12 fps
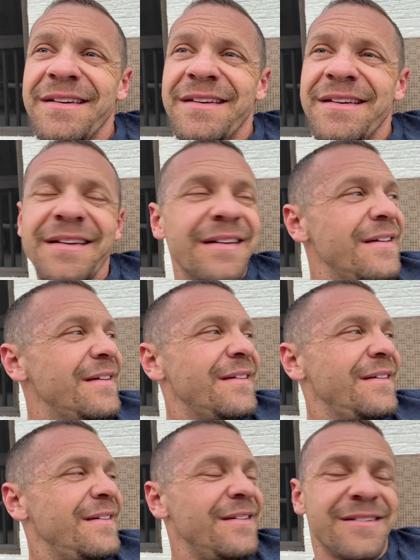uh,
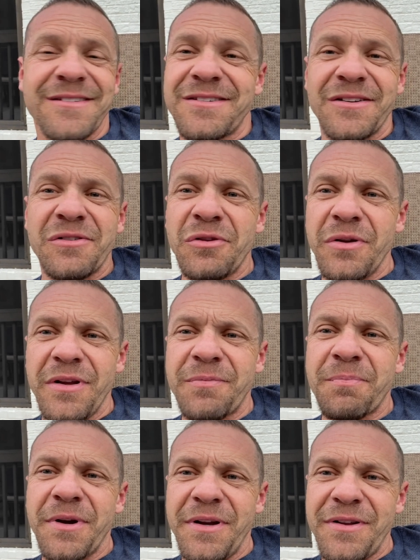just secluded. It's
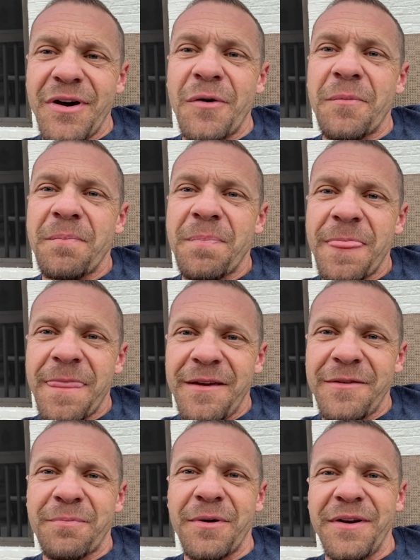pretty dope.
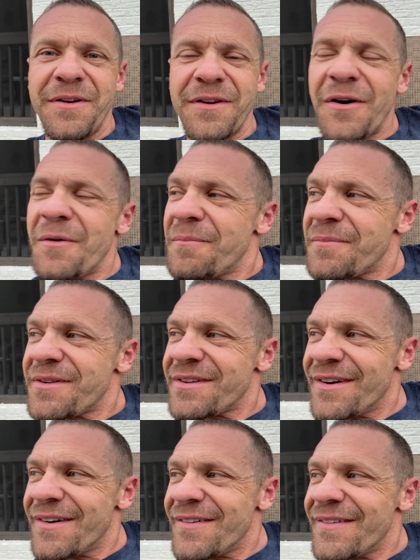It's pretty dope.
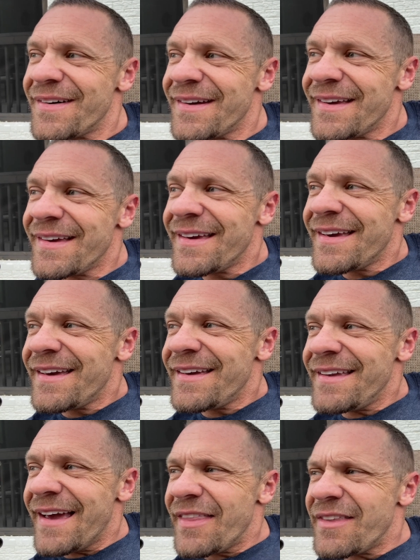So
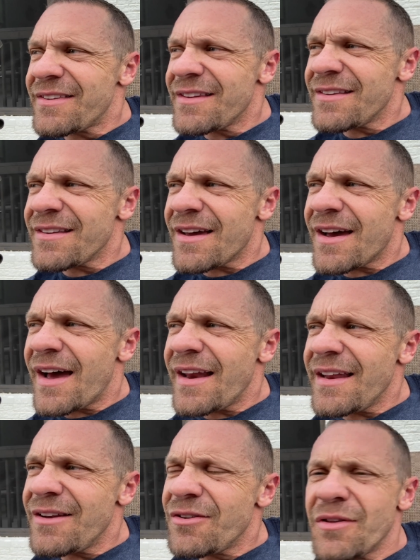yeah, this is, uh, I
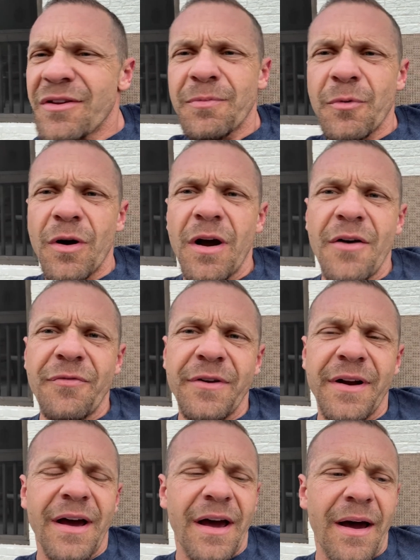need to do this more
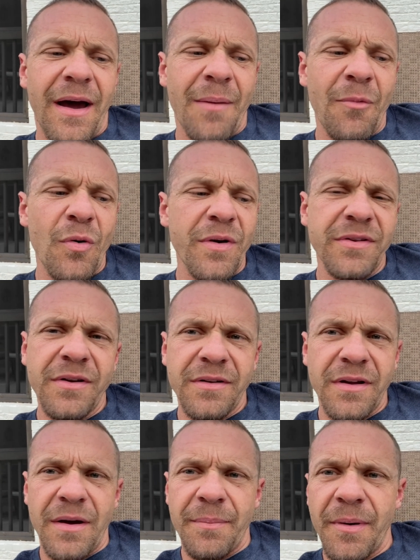often. I, I'm always
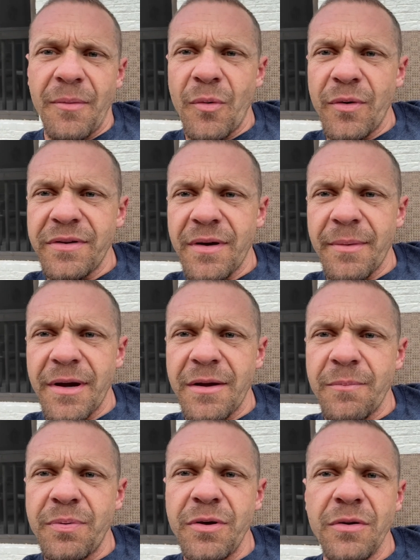hooked up. I'm always on my
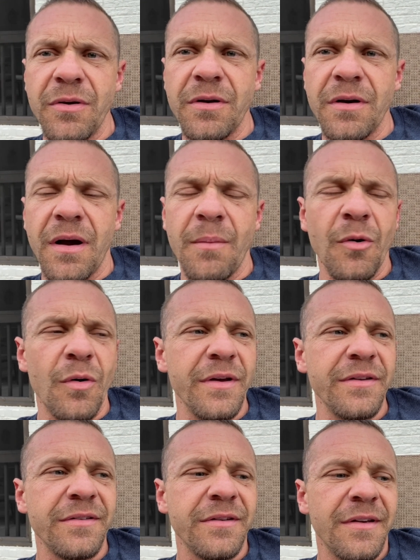computer. I'm
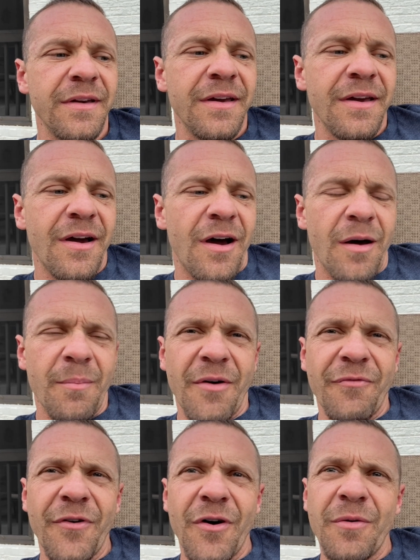always on my
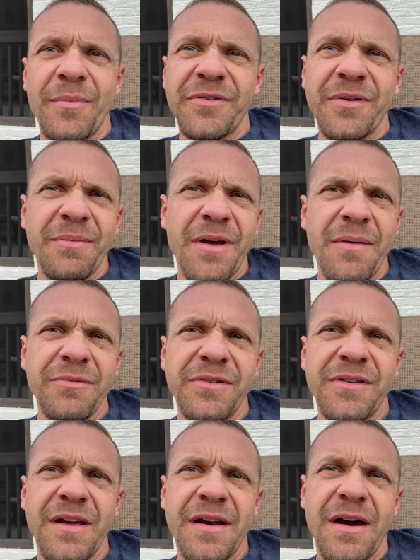phone, but sometimes
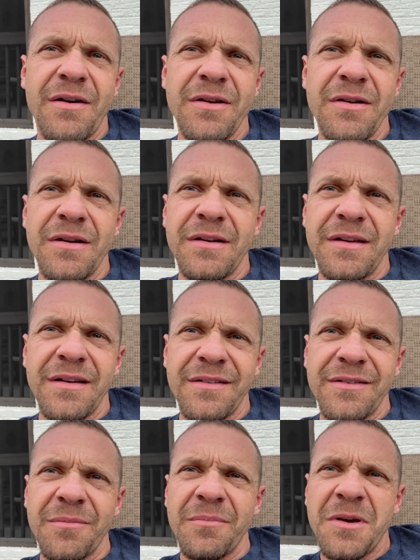just getting out here and getting
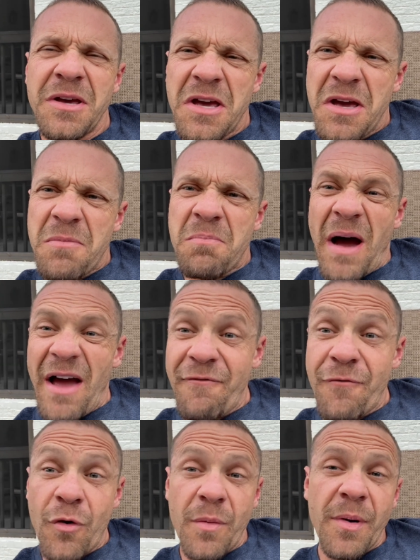some, my form of